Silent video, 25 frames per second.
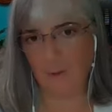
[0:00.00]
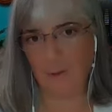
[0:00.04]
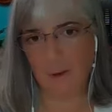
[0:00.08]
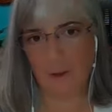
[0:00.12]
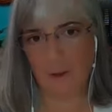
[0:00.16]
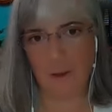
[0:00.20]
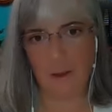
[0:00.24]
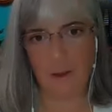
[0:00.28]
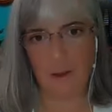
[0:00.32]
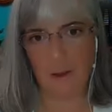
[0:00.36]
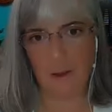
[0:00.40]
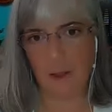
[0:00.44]
I
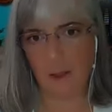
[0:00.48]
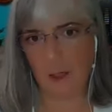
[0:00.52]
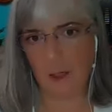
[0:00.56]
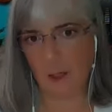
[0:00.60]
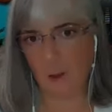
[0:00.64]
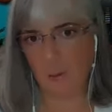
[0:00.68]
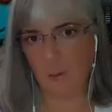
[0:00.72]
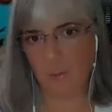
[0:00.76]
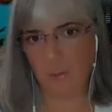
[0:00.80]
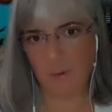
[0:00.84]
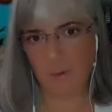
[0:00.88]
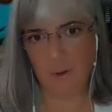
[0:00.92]
need a
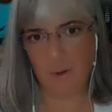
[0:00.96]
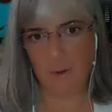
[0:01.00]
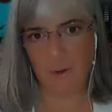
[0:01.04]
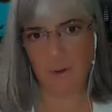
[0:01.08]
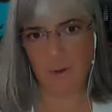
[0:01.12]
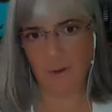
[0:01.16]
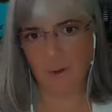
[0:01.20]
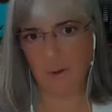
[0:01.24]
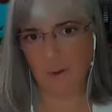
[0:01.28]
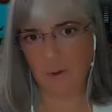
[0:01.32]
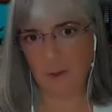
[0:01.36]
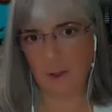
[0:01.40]
nap. I
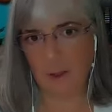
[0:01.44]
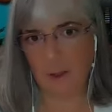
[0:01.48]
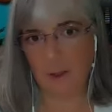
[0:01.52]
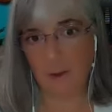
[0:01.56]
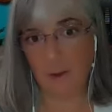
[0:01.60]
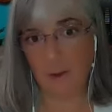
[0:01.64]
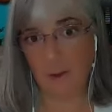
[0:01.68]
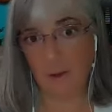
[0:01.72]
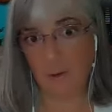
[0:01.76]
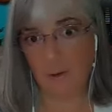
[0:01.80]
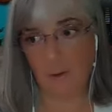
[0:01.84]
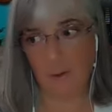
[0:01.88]
need to
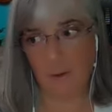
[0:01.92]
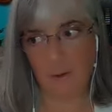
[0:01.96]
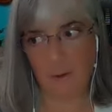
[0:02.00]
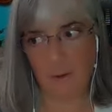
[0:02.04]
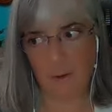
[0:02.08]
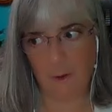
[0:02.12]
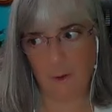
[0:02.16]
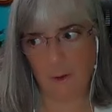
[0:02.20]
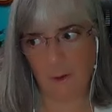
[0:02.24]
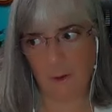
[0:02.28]
just